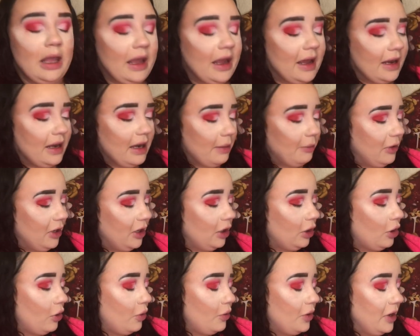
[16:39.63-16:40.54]
And I'm going to
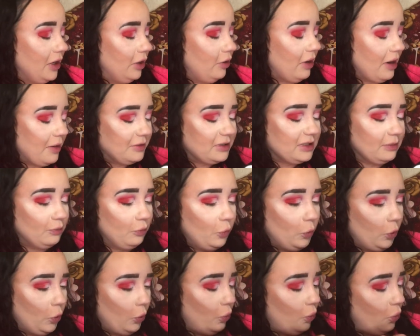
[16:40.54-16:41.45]
go and grab some
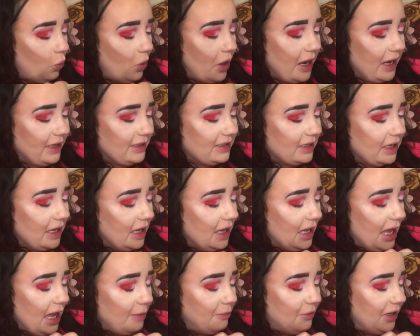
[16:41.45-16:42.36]
more white.
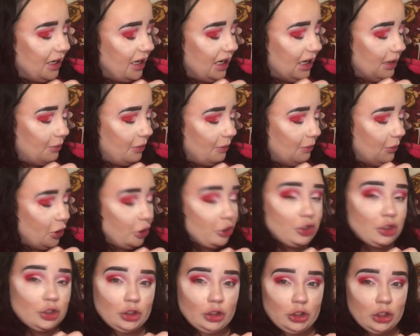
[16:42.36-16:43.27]
I'm picking up a
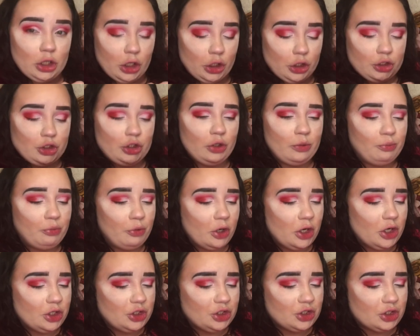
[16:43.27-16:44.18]
much larger
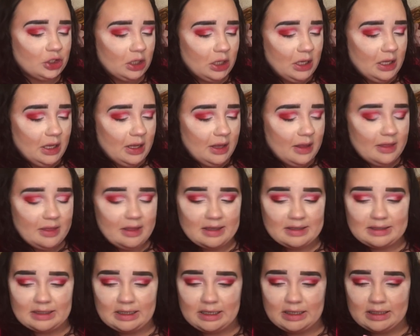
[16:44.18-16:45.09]
brush.
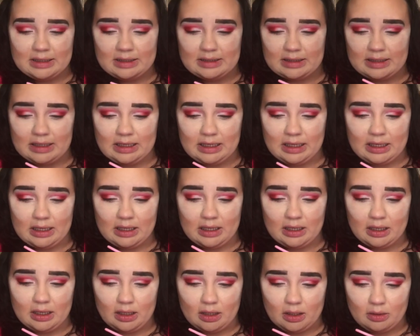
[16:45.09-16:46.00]
This is
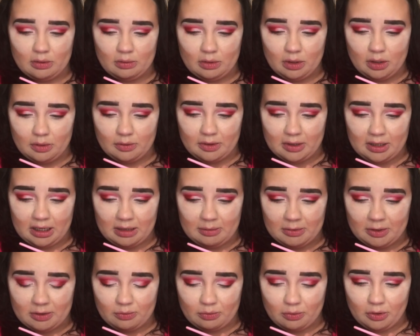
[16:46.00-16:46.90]
the, oh no, the name
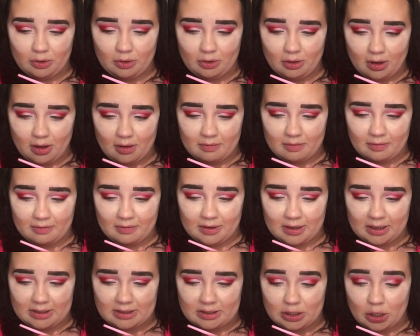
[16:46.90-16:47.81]
is right off of
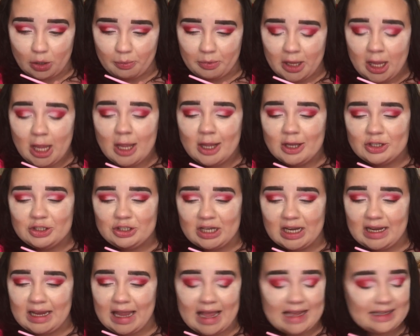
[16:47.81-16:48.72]
it. Nope,
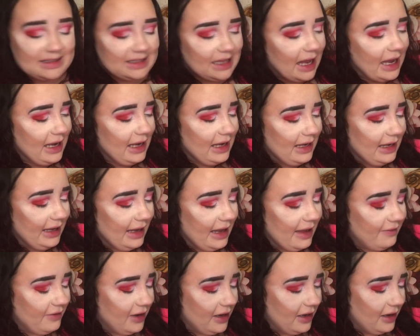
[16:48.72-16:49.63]

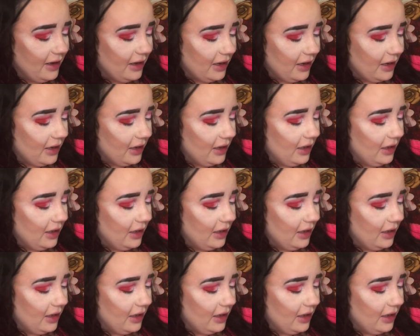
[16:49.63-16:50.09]
JS11.